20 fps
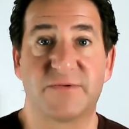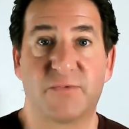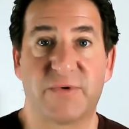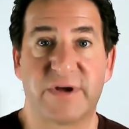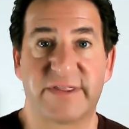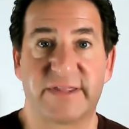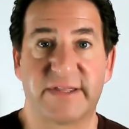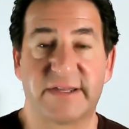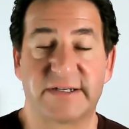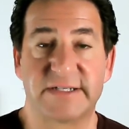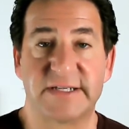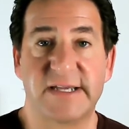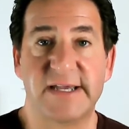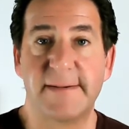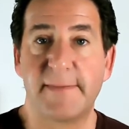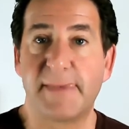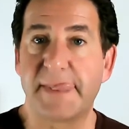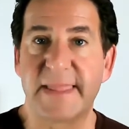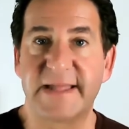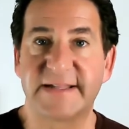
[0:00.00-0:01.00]
with it.
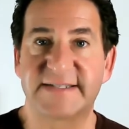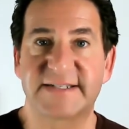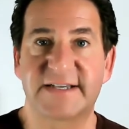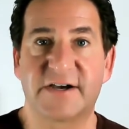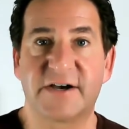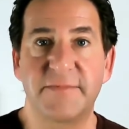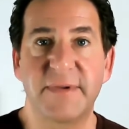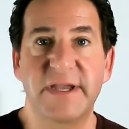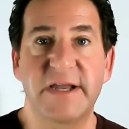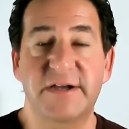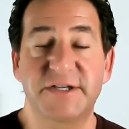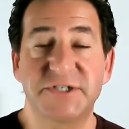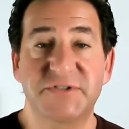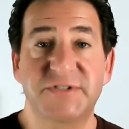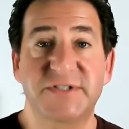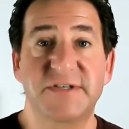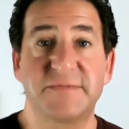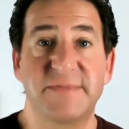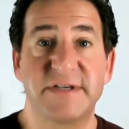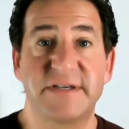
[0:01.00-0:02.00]
It's coming
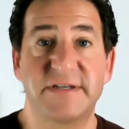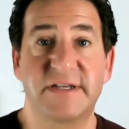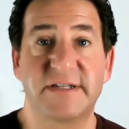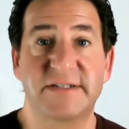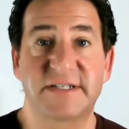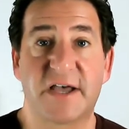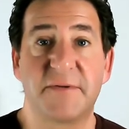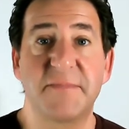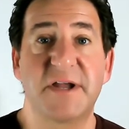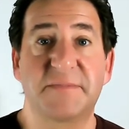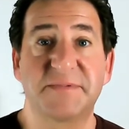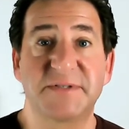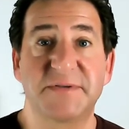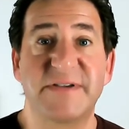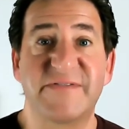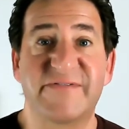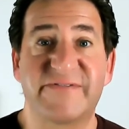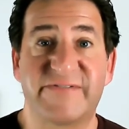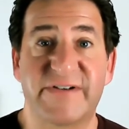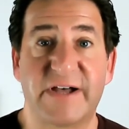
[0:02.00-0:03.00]
us to be, it's coming up to be
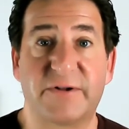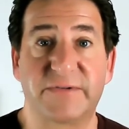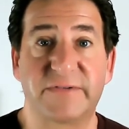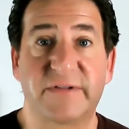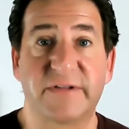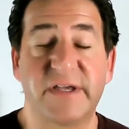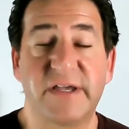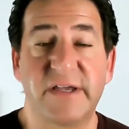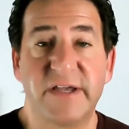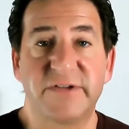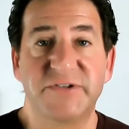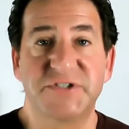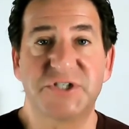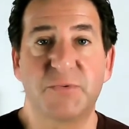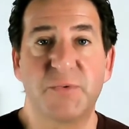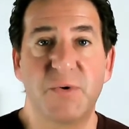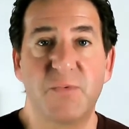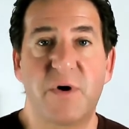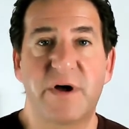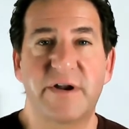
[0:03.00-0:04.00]
felt. So
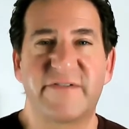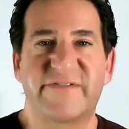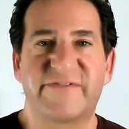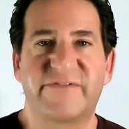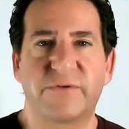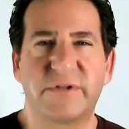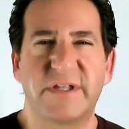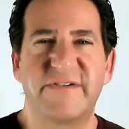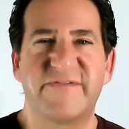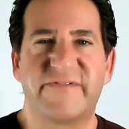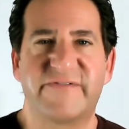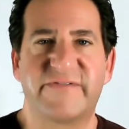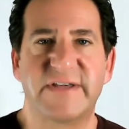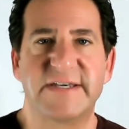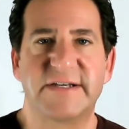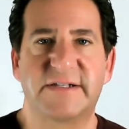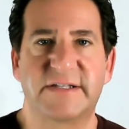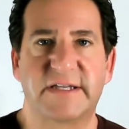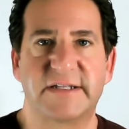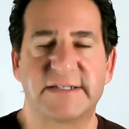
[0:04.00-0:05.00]
we want to fully
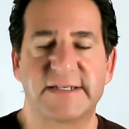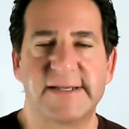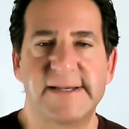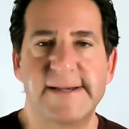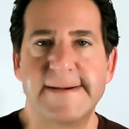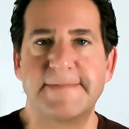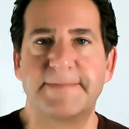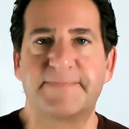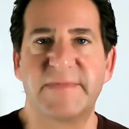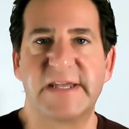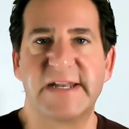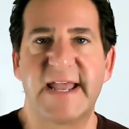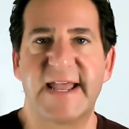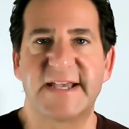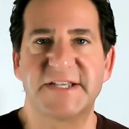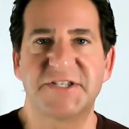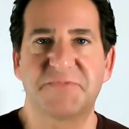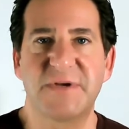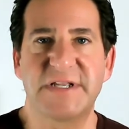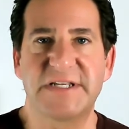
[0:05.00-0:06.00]
feel it. And
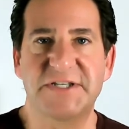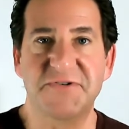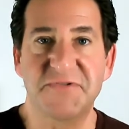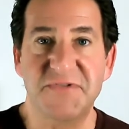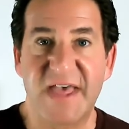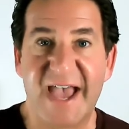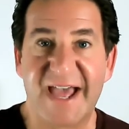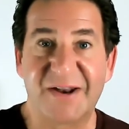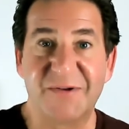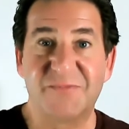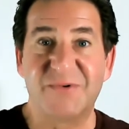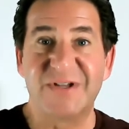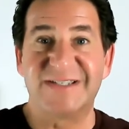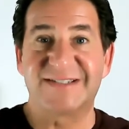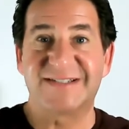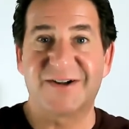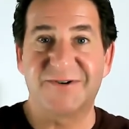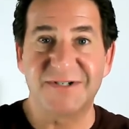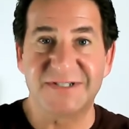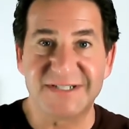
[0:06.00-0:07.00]
as we do that and we
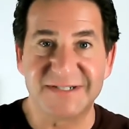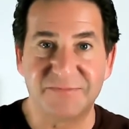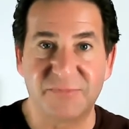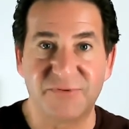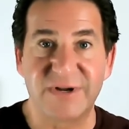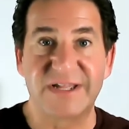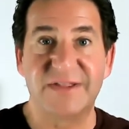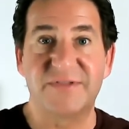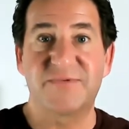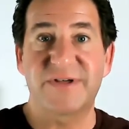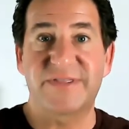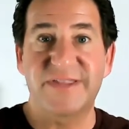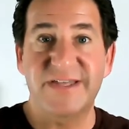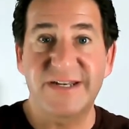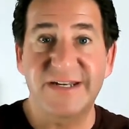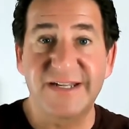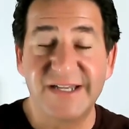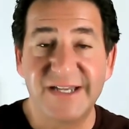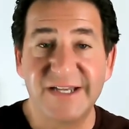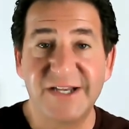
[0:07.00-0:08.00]
start to breathe with
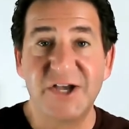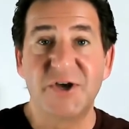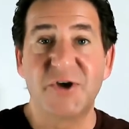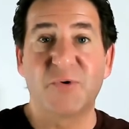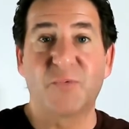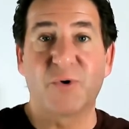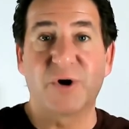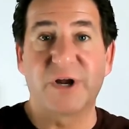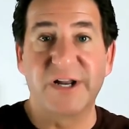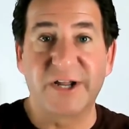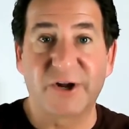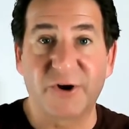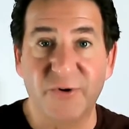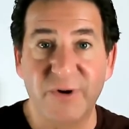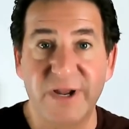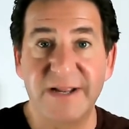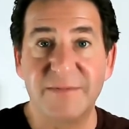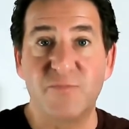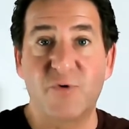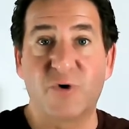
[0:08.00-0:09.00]
it, we're going to
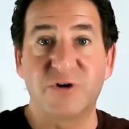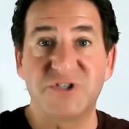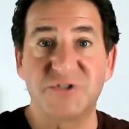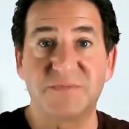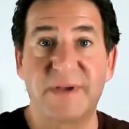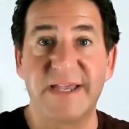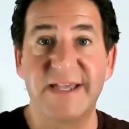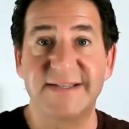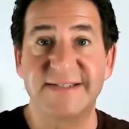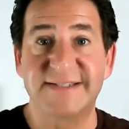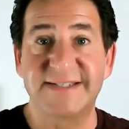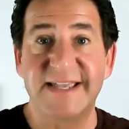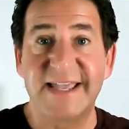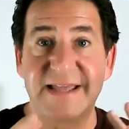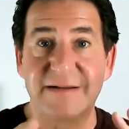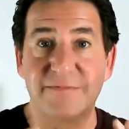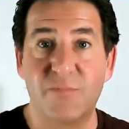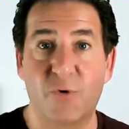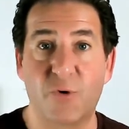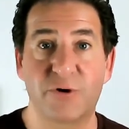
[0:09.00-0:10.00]
create more space
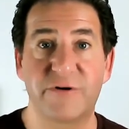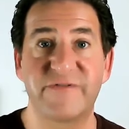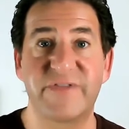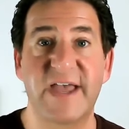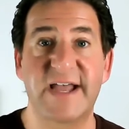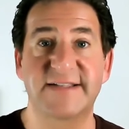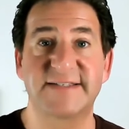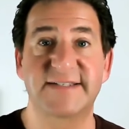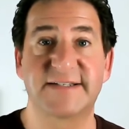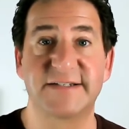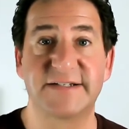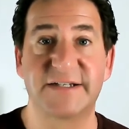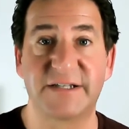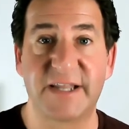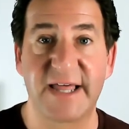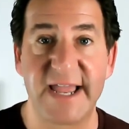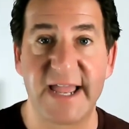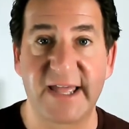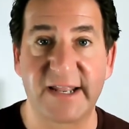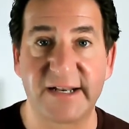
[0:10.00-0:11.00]
and more of that's going to
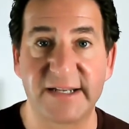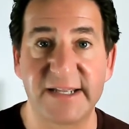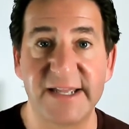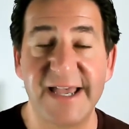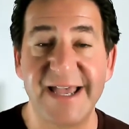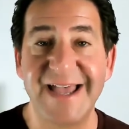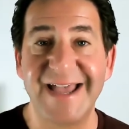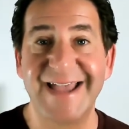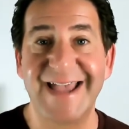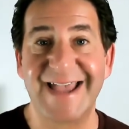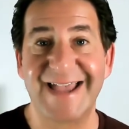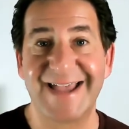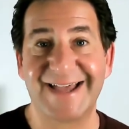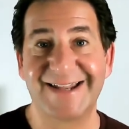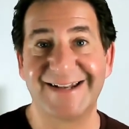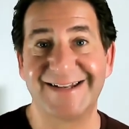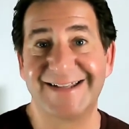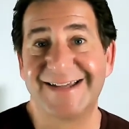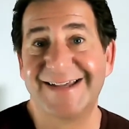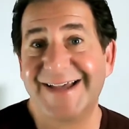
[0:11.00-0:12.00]
land.
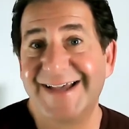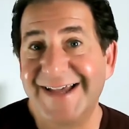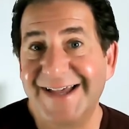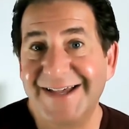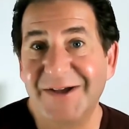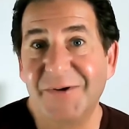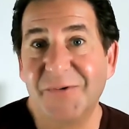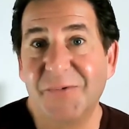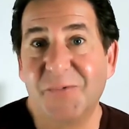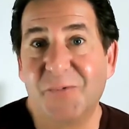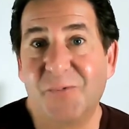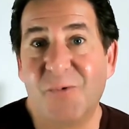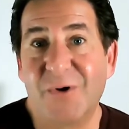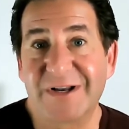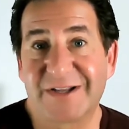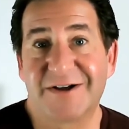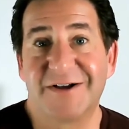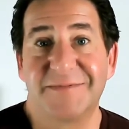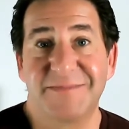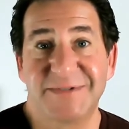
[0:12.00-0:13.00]
And
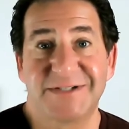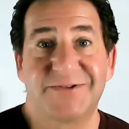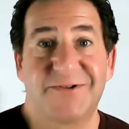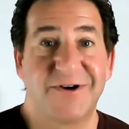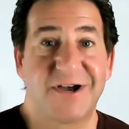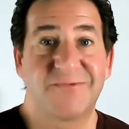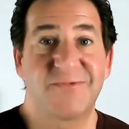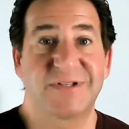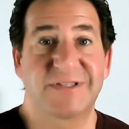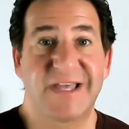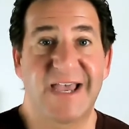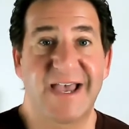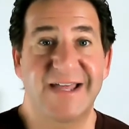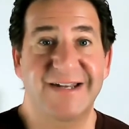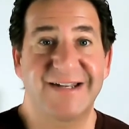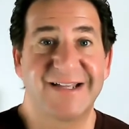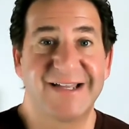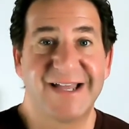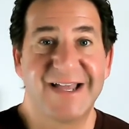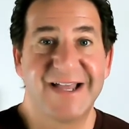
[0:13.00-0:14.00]
what comes along with that